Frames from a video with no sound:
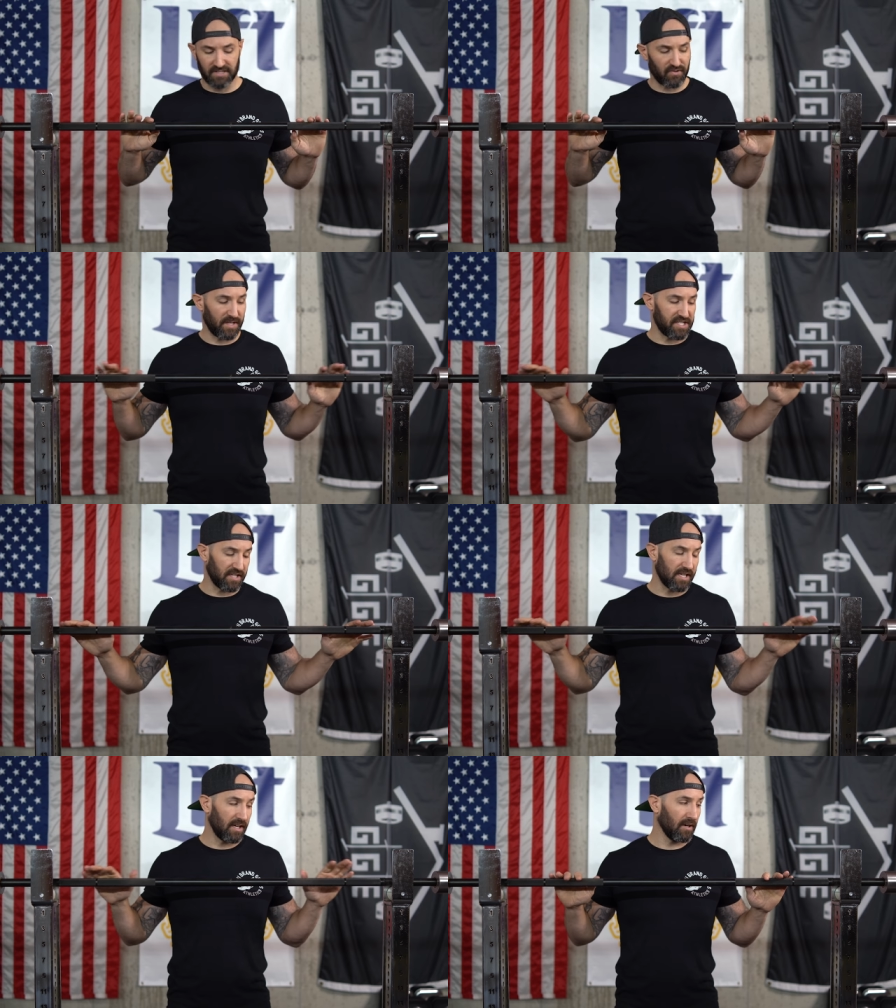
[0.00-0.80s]
this
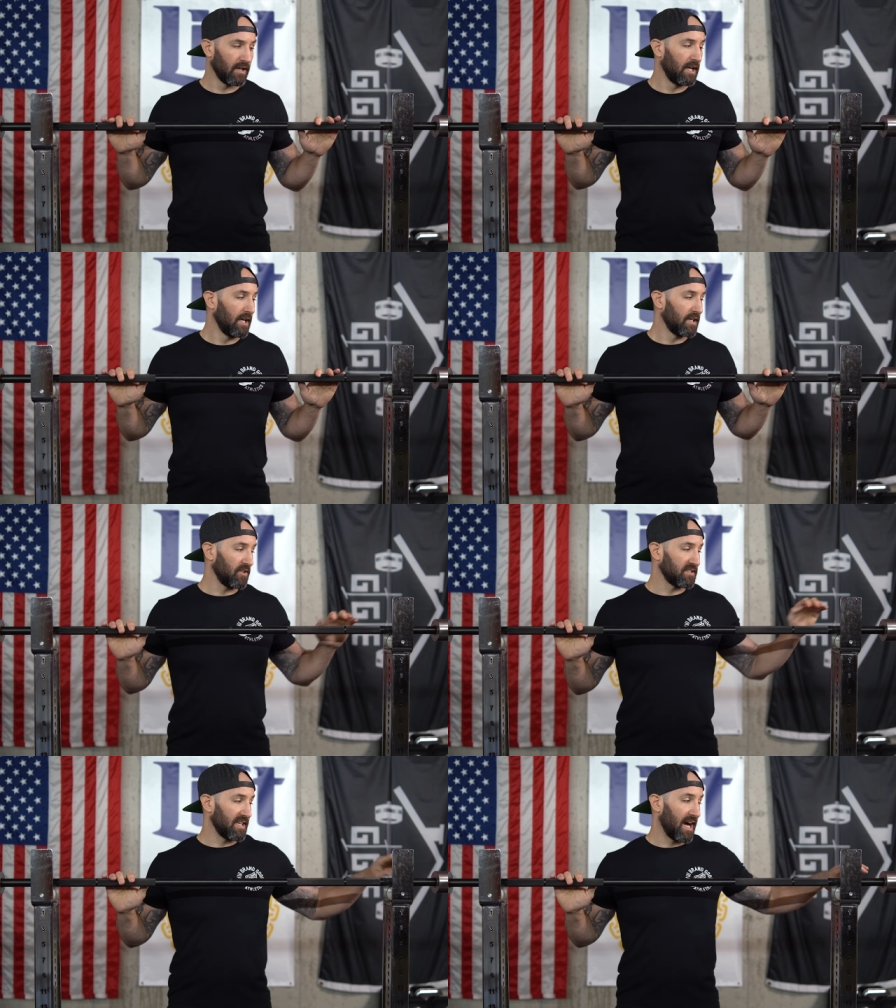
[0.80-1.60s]
region here,
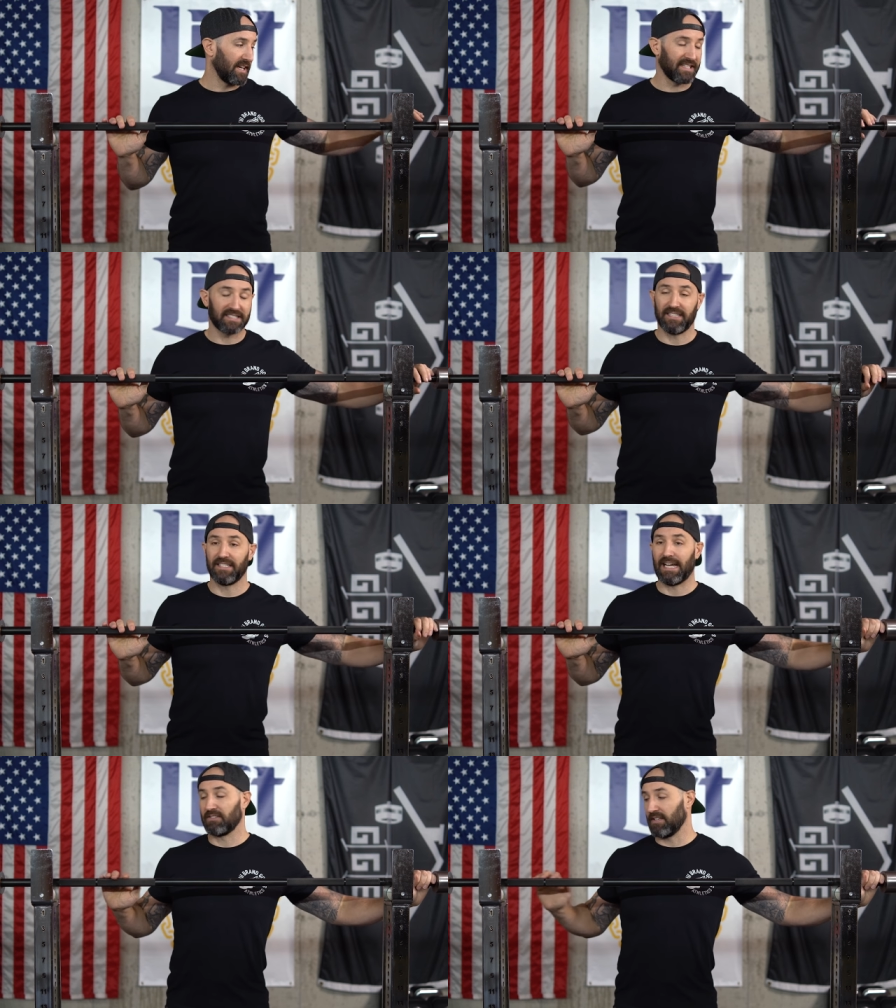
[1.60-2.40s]
so it's not
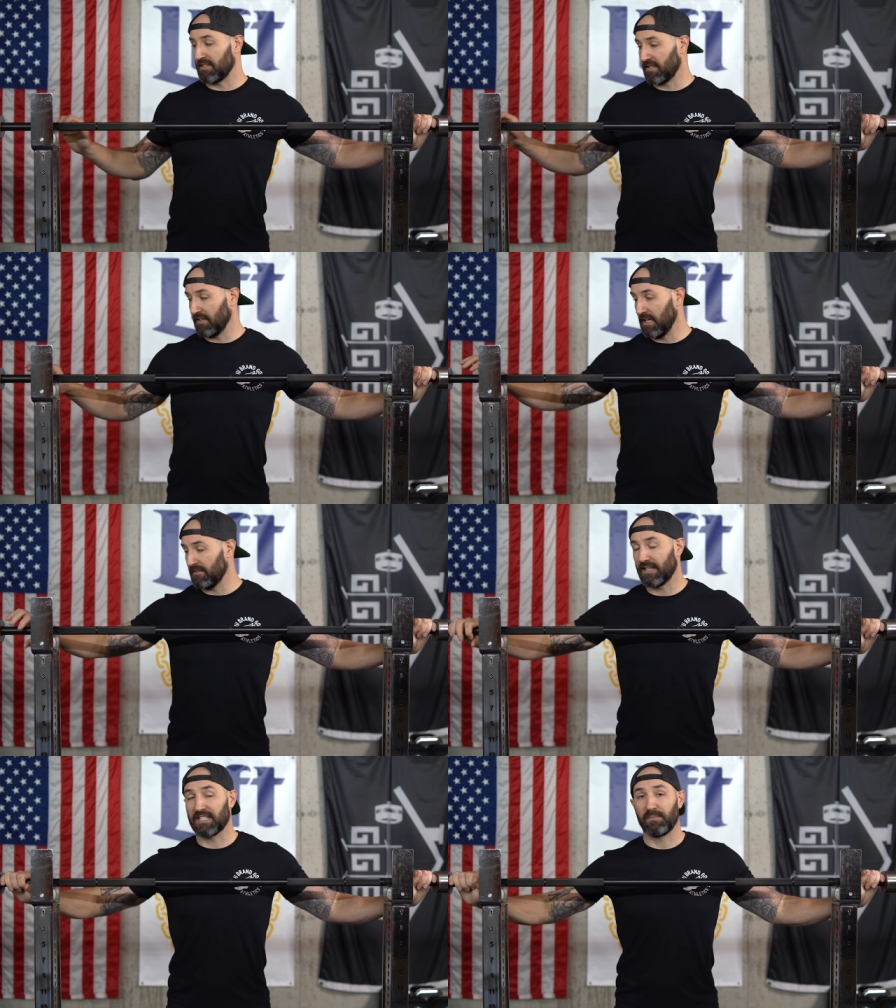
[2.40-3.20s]
extended out to the
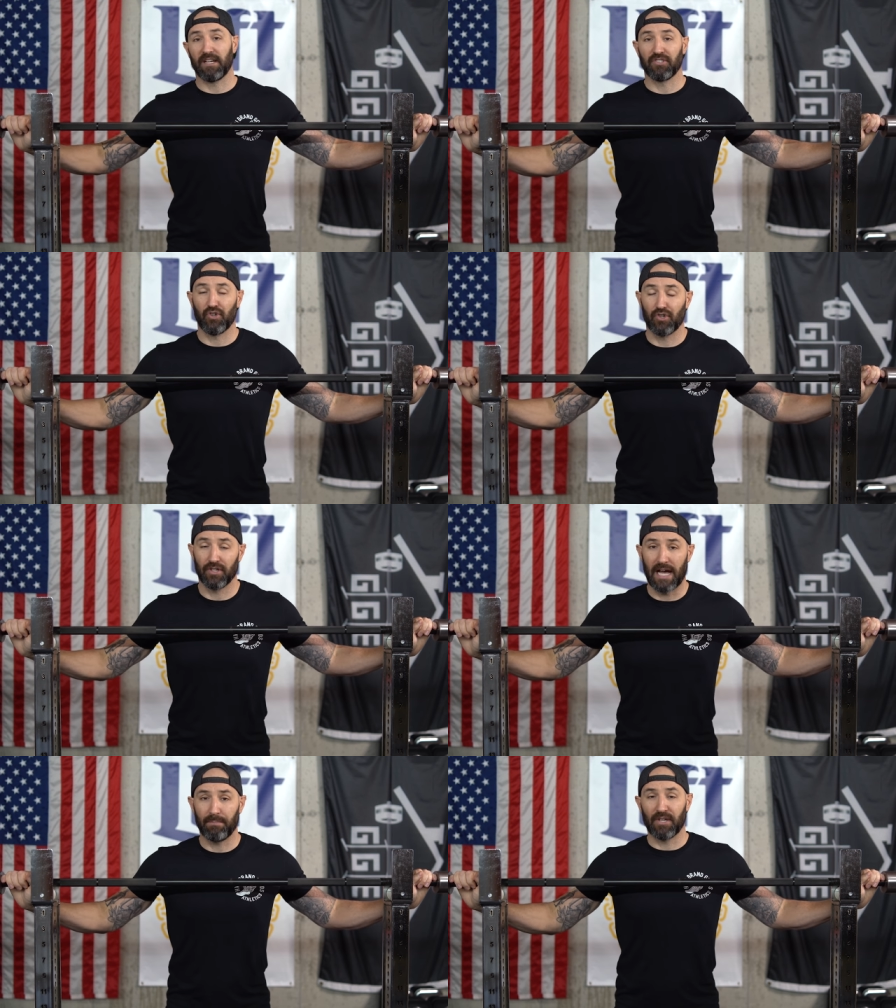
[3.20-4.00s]
sleeves. That's because you
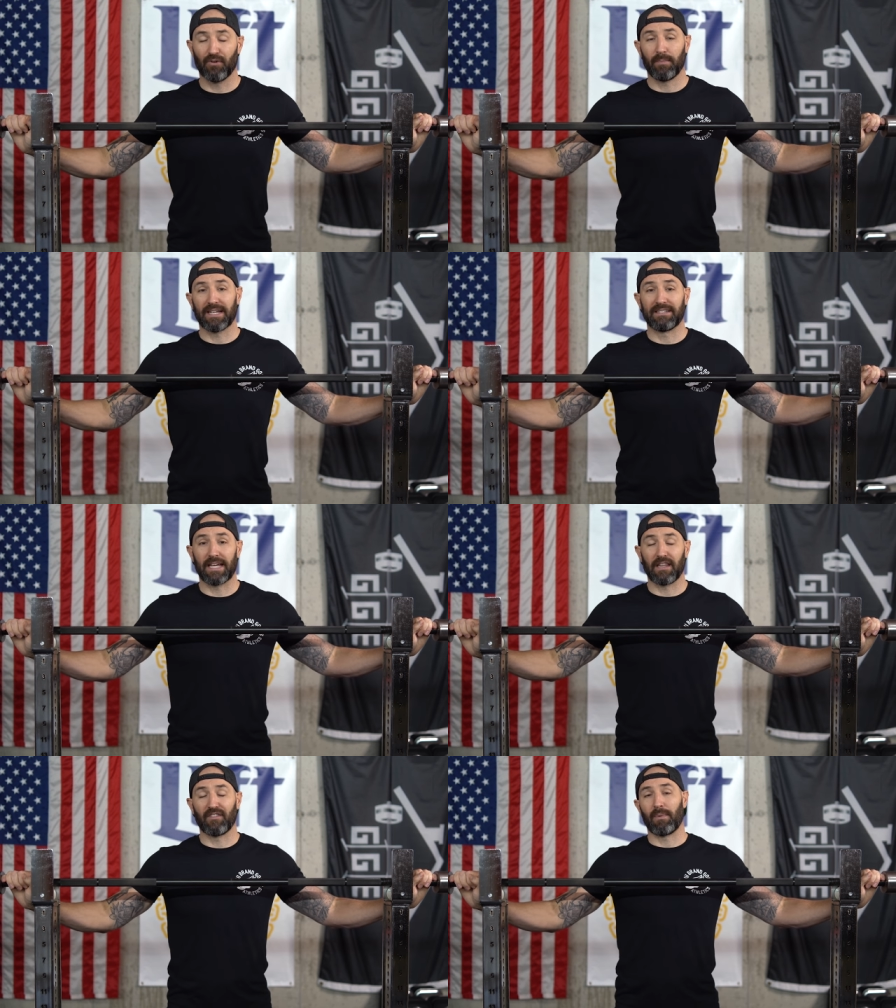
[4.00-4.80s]
should not be gripping a
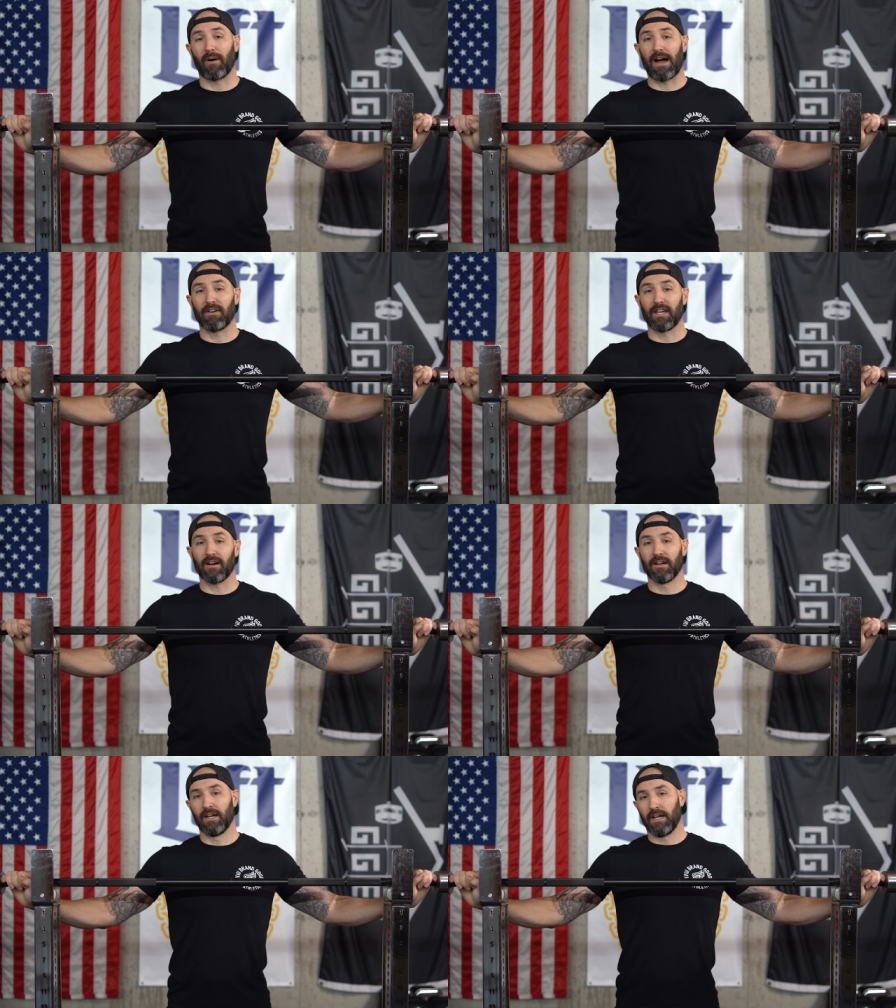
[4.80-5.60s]
deadlift bar out
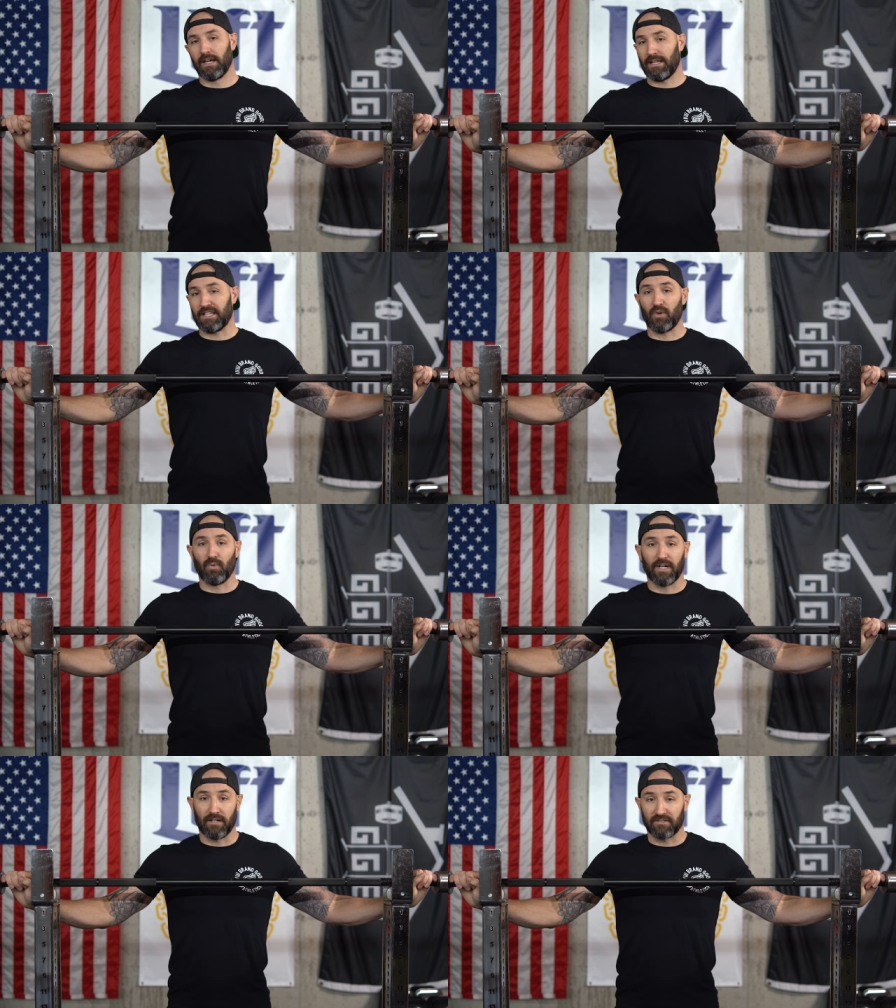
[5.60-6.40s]
here like you
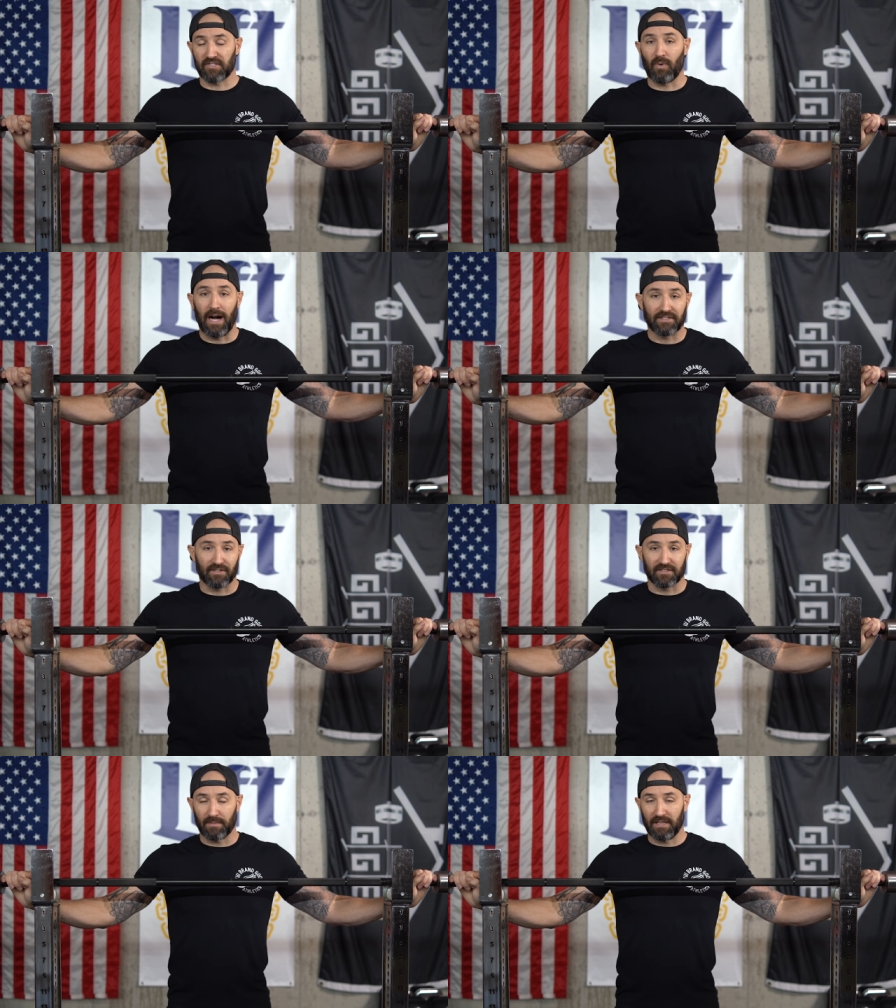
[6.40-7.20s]
would on
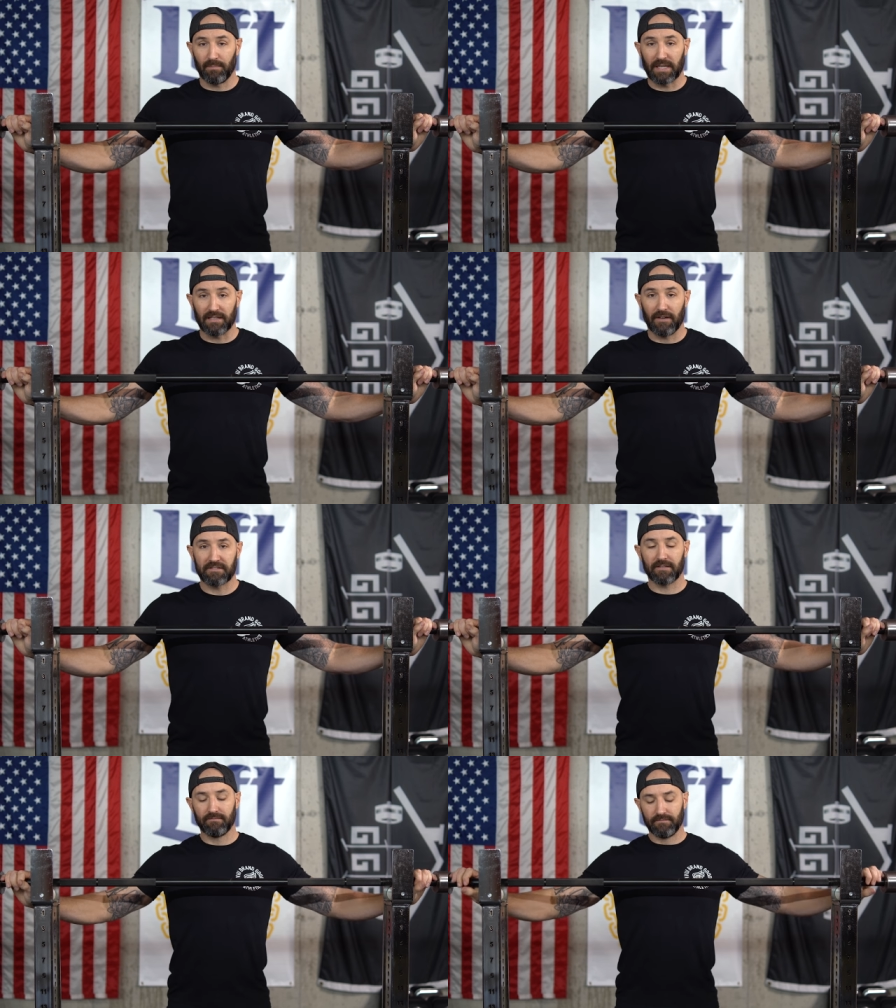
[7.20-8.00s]
squats or some Olympic
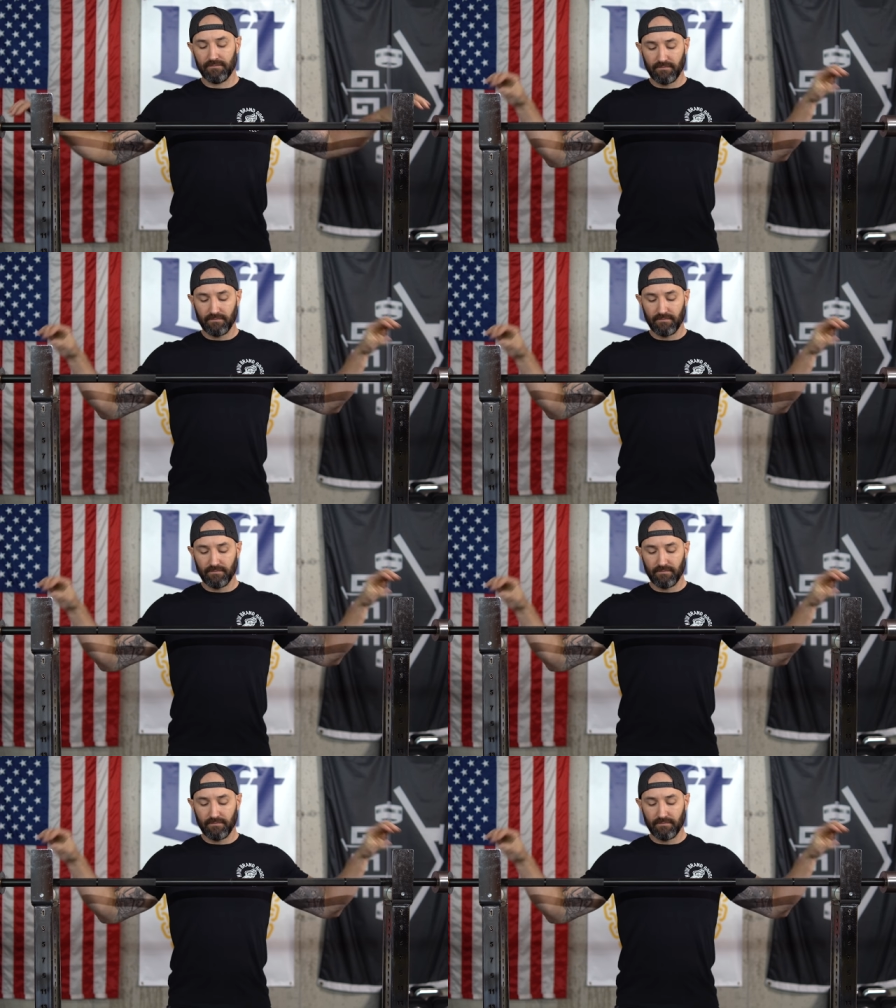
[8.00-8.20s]
lifts.